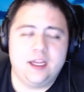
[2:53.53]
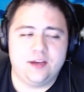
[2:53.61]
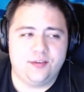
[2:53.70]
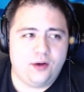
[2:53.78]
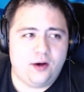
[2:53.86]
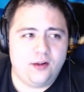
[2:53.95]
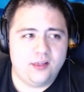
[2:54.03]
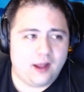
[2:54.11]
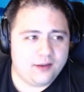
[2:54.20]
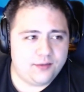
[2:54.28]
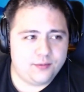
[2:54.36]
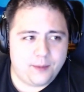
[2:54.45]
You saw
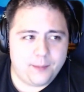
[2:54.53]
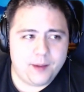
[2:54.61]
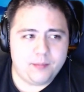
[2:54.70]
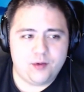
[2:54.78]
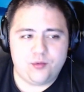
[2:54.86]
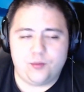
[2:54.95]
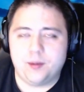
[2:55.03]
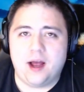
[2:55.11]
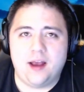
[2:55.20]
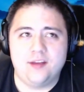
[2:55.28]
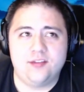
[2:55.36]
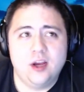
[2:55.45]
lots of commitment from
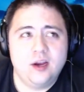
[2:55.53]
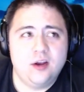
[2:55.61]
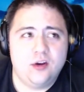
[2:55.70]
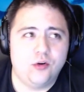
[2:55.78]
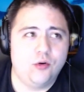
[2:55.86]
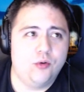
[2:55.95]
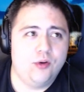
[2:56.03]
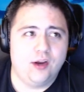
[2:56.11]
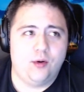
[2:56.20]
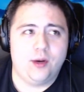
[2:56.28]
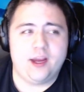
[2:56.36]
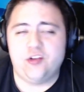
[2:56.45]
guys who, you
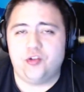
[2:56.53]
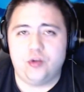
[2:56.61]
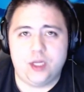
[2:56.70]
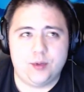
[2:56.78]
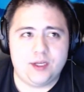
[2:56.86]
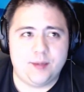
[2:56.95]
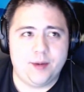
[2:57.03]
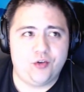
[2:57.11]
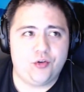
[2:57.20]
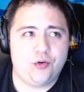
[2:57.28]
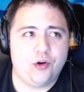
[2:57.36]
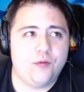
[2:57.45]
know, occasionally would commit a
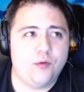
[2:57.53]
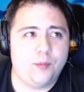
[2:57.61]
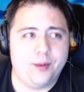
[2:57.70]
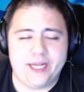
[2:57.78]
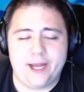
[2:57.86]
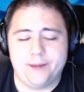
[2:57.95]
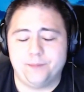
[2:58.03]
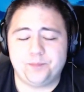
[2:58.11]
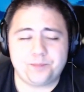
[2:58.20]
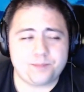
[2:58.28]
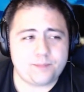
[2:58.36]
turnover, but then